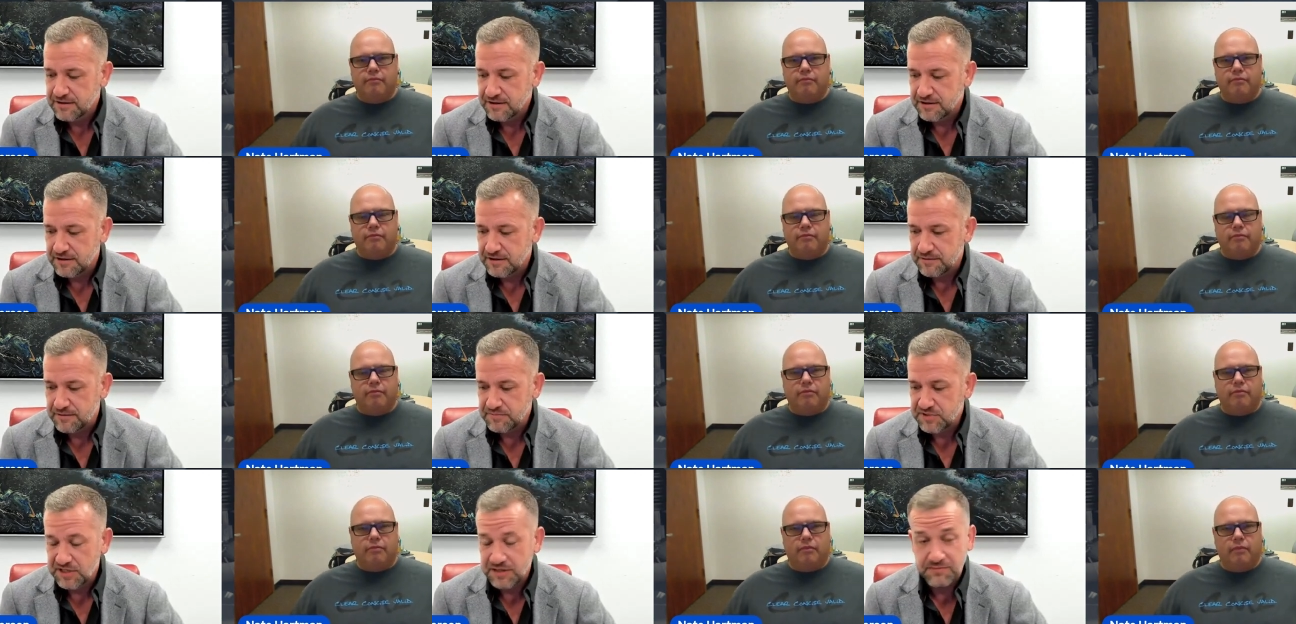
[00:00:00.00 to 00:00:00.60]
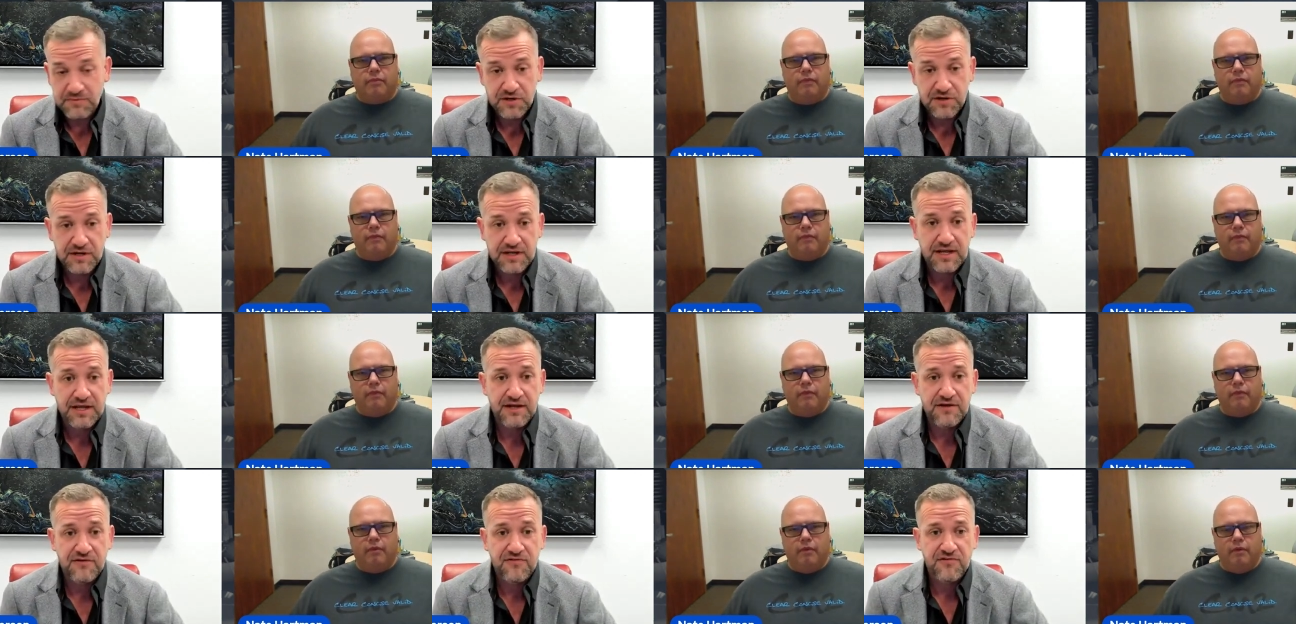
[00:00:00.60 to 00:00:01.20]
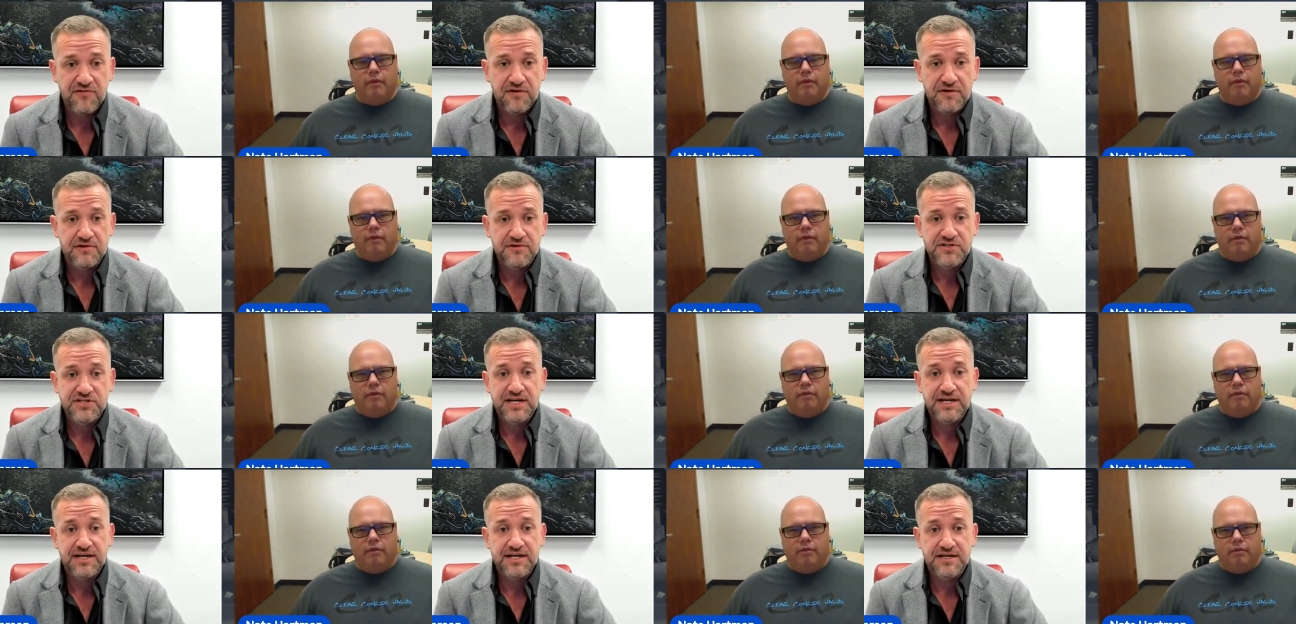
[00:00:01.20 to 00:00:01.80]
Speaker 1: um, communication,
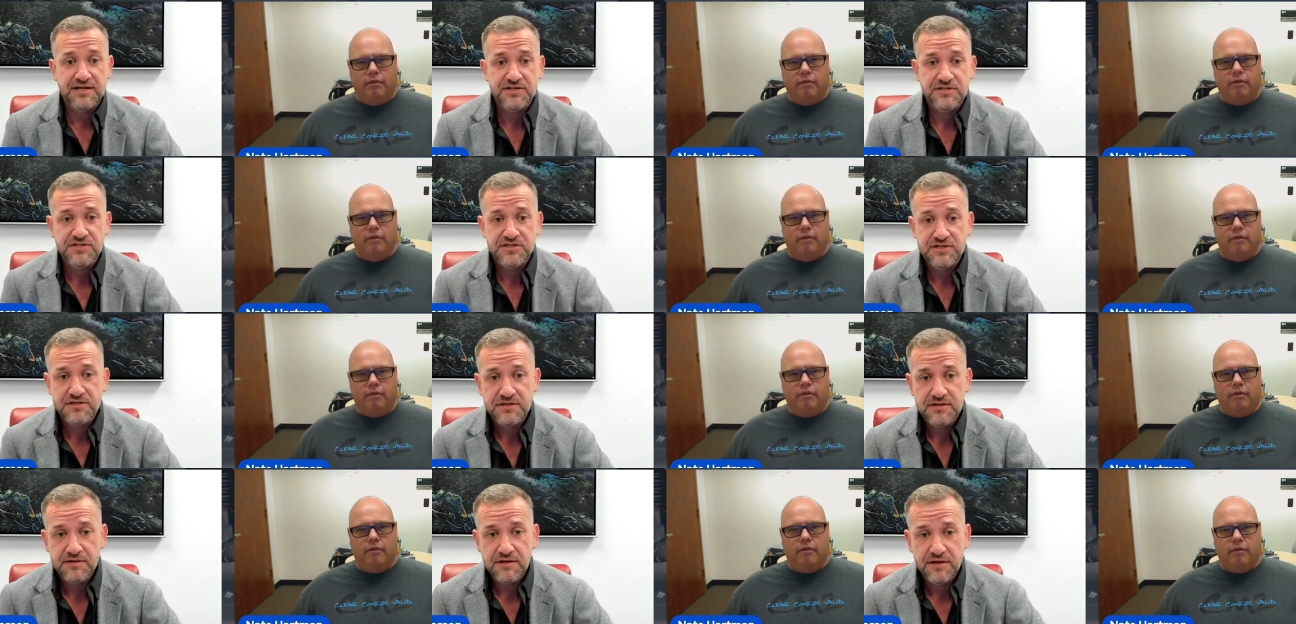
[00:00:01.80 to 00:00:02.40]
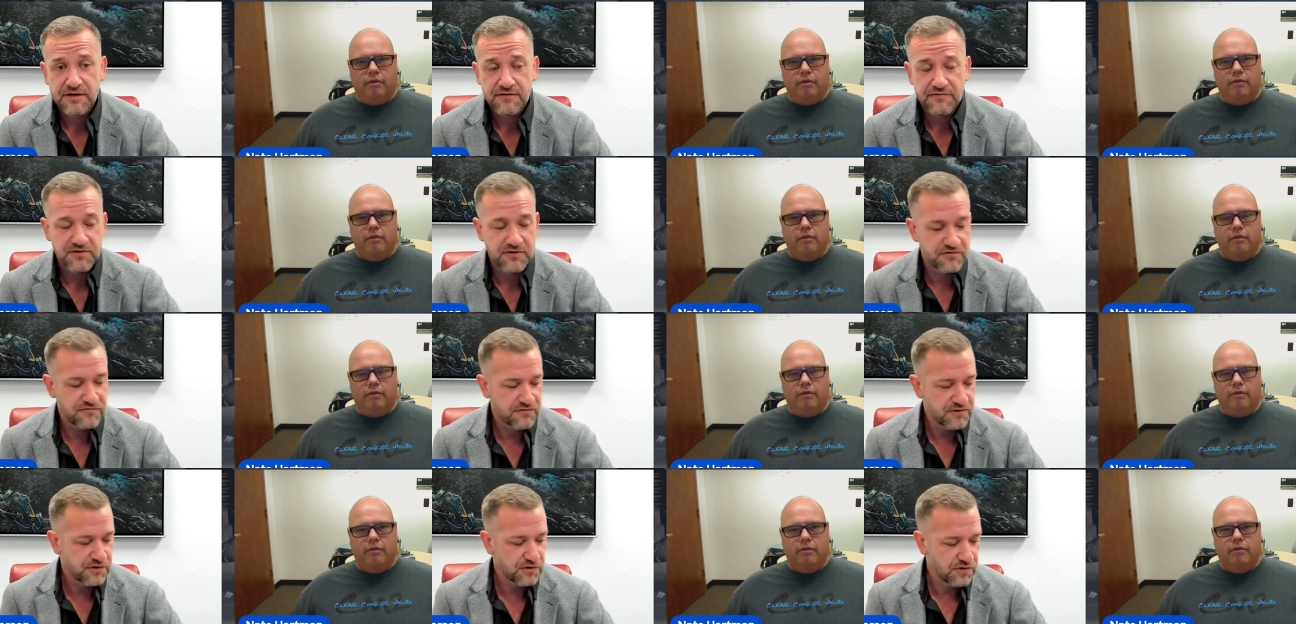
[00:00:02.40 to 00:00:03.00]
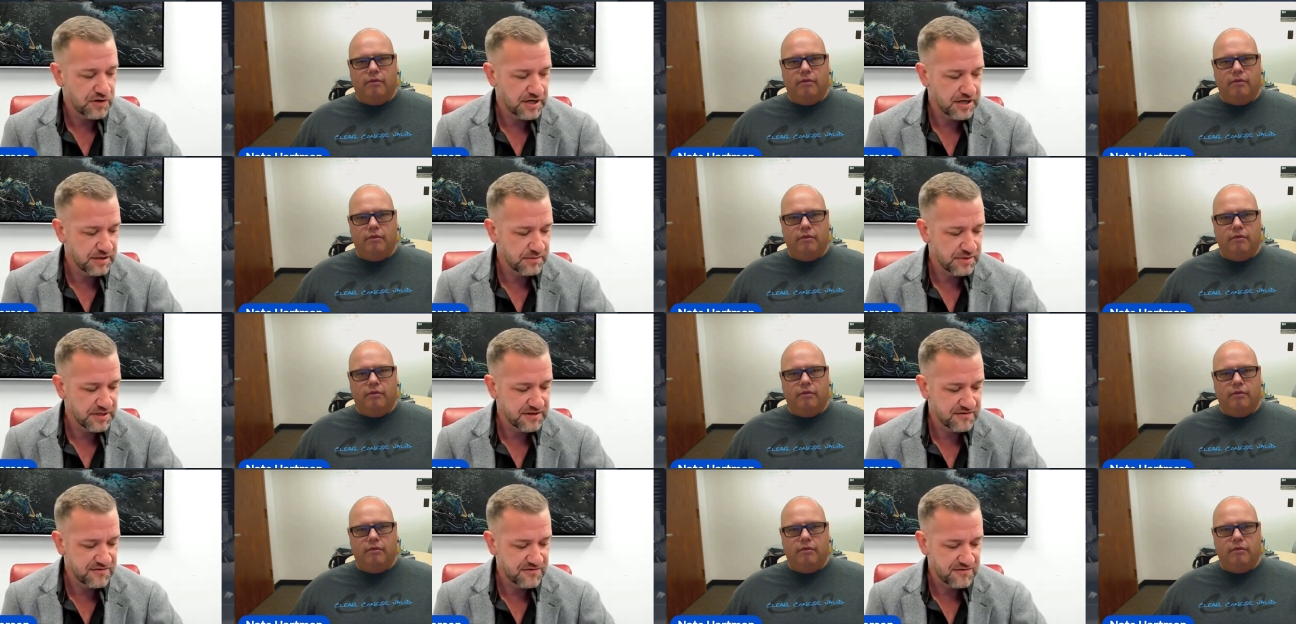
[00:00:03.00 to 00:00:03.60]
change of those
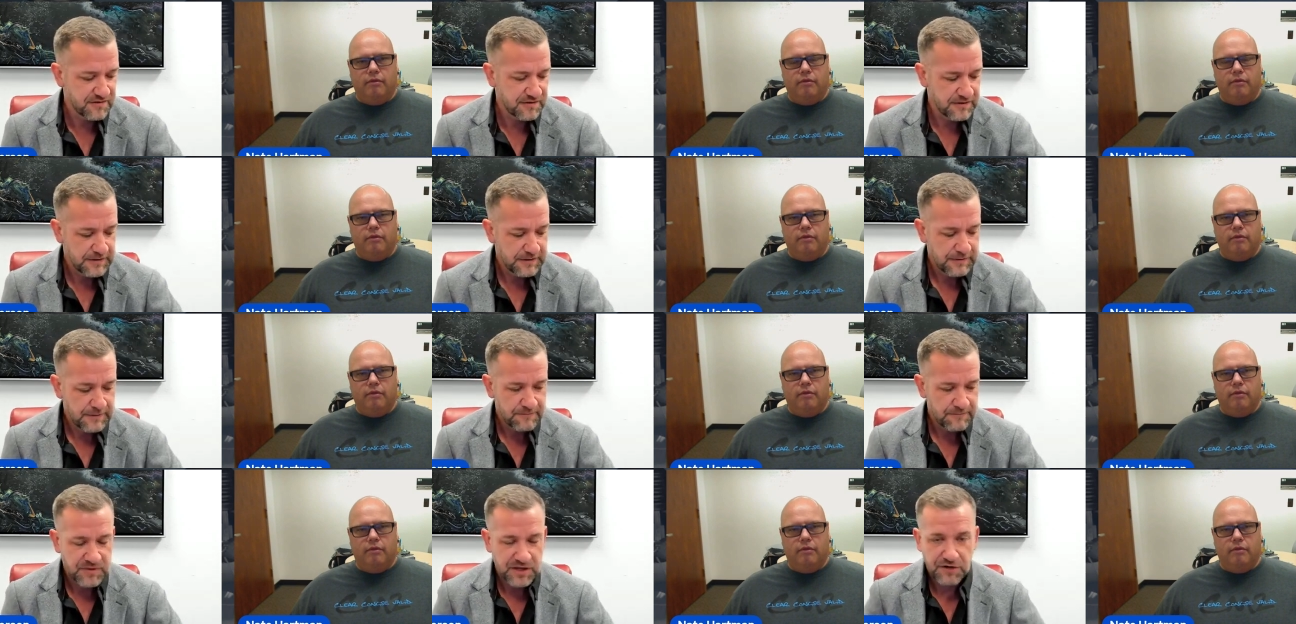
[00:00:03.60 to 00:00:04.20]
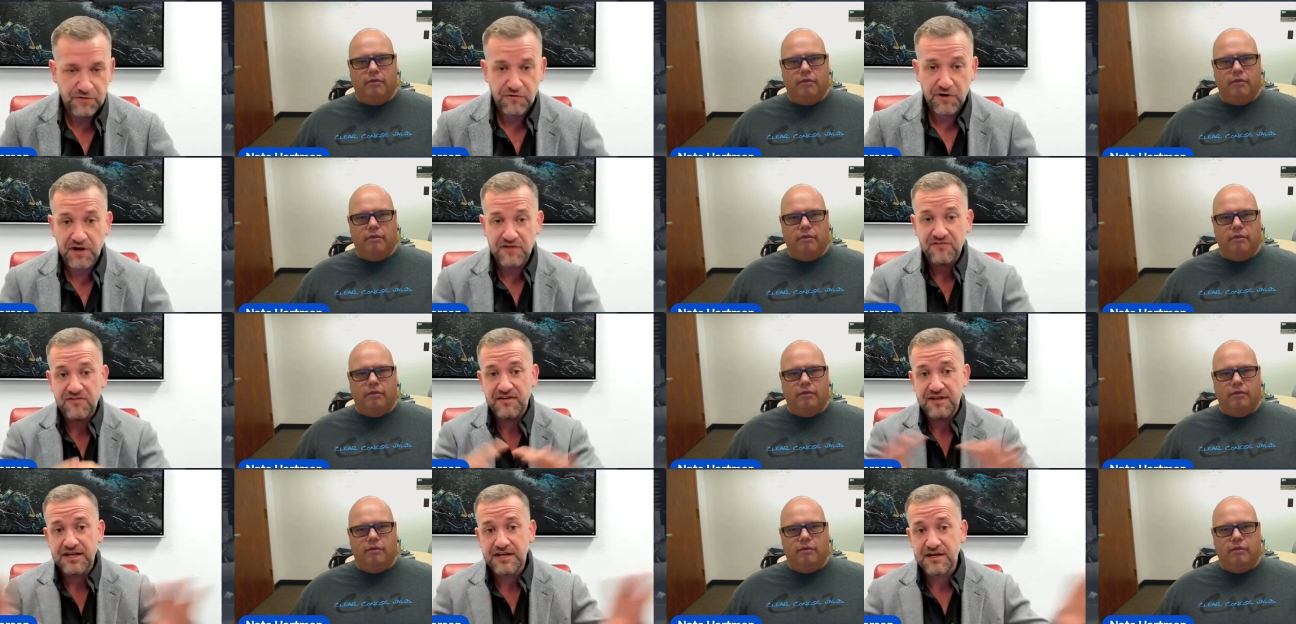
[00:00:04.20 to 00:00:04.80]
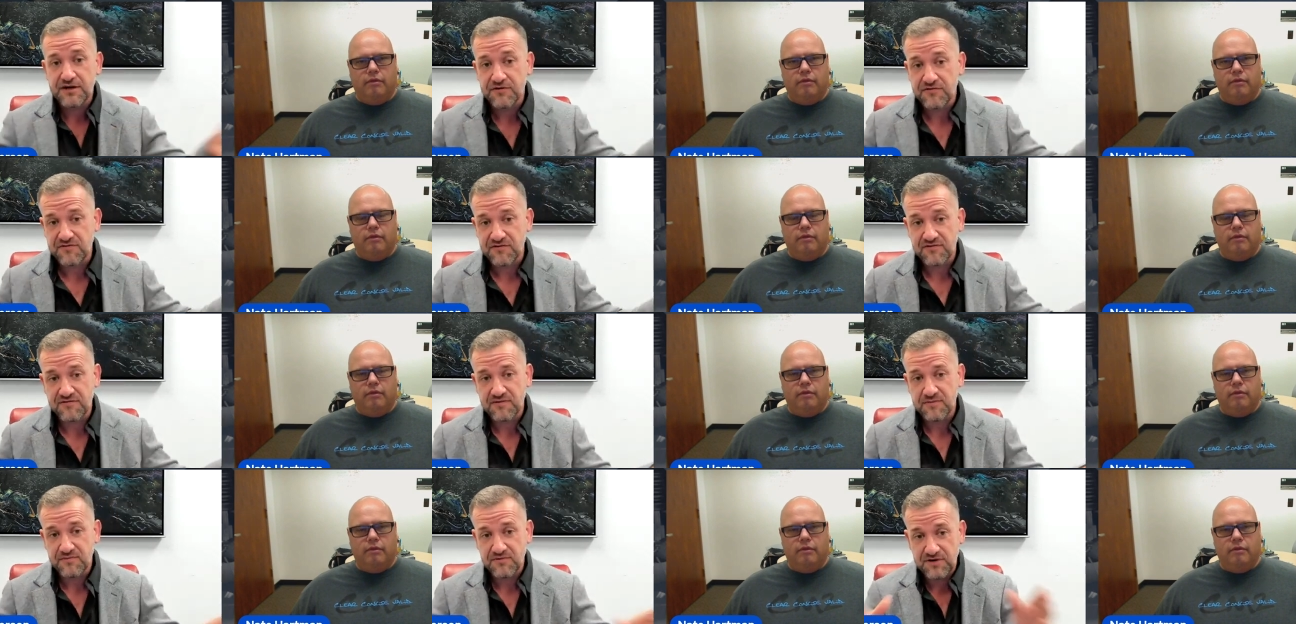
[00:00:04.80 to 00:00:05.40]
requirements across the
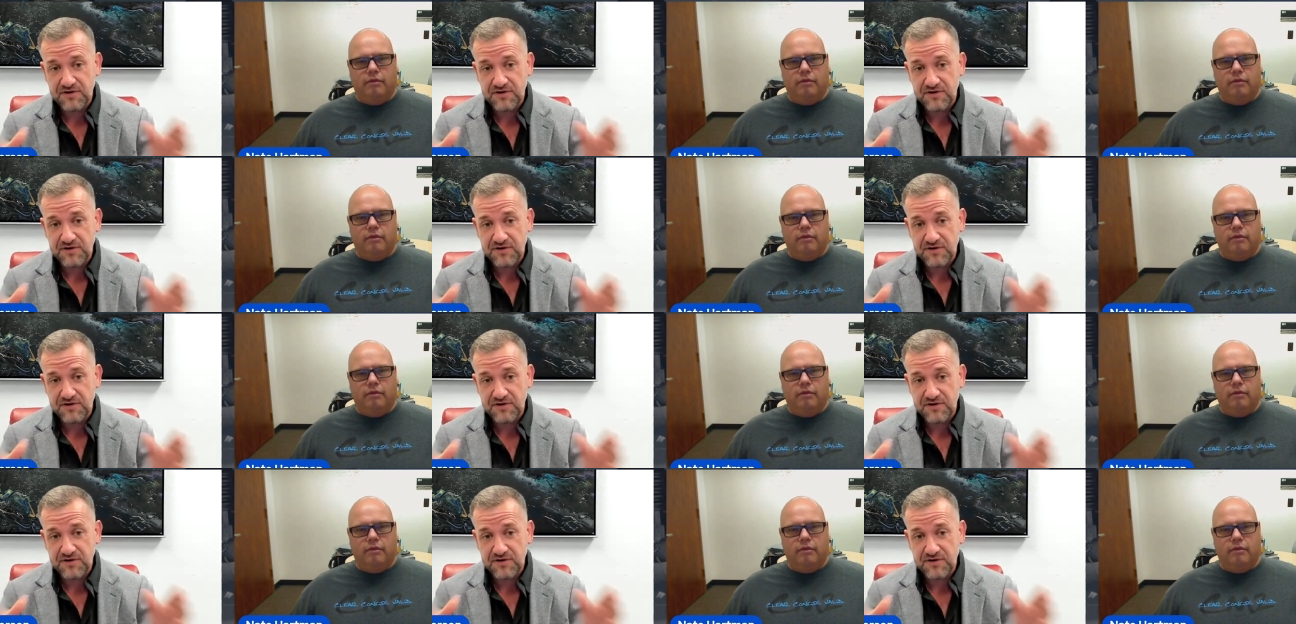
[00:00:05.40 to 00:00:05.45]
ecosystem.